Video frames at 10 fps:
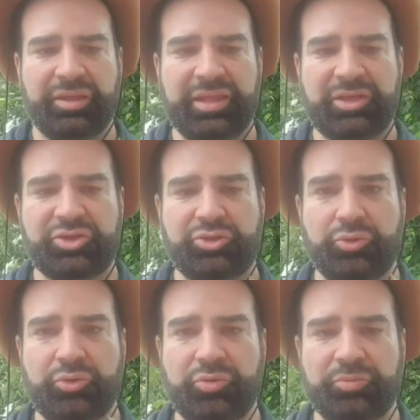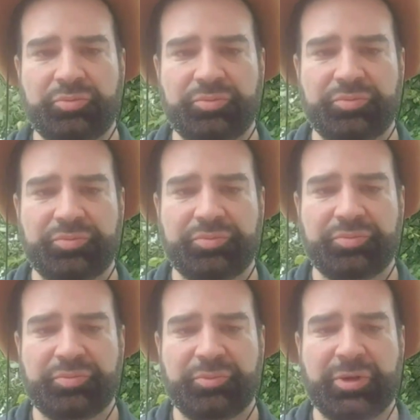These two
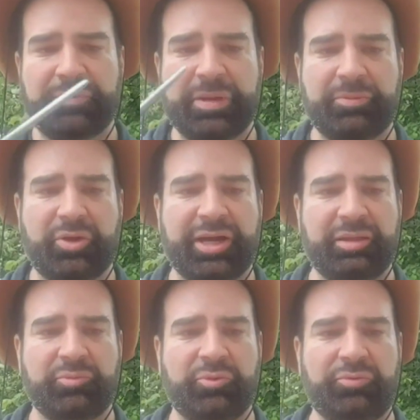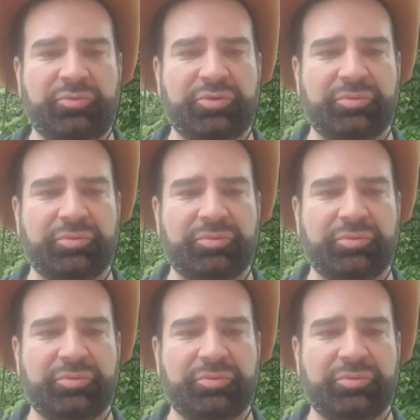I'm gonna remove.